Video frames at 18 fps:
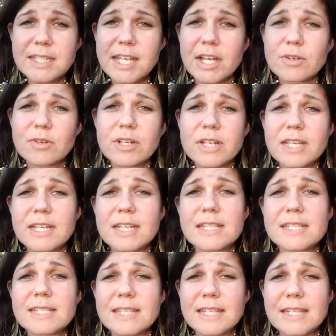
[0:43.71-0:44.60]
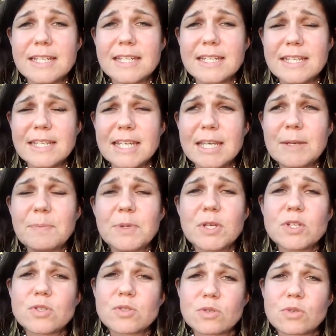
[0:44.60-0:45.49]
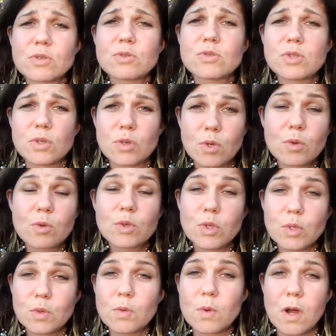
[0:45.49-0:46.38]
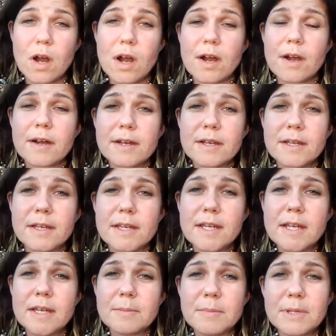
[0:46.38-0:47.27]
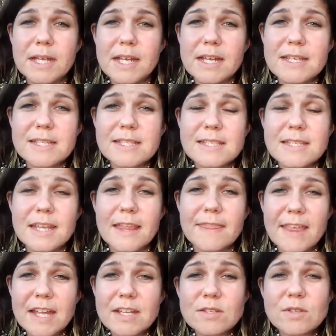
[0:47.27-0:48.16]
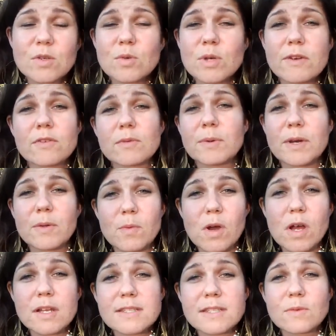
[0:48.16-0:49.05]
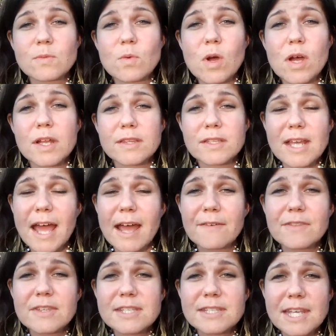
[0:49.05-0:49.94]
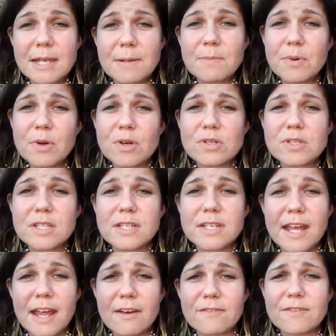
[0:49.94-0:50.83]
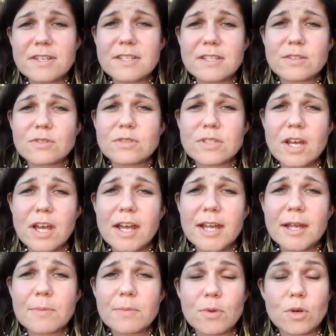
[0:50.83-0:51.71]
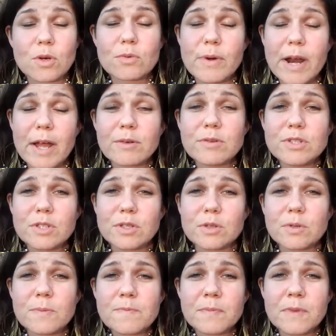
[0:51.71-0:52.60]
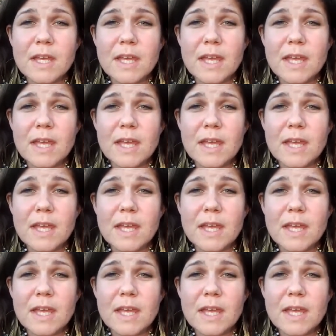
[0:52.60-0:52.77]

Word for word: Integrity is keeping true to who you are because that's who everybody wants. They want to have the same person every single time they're around you.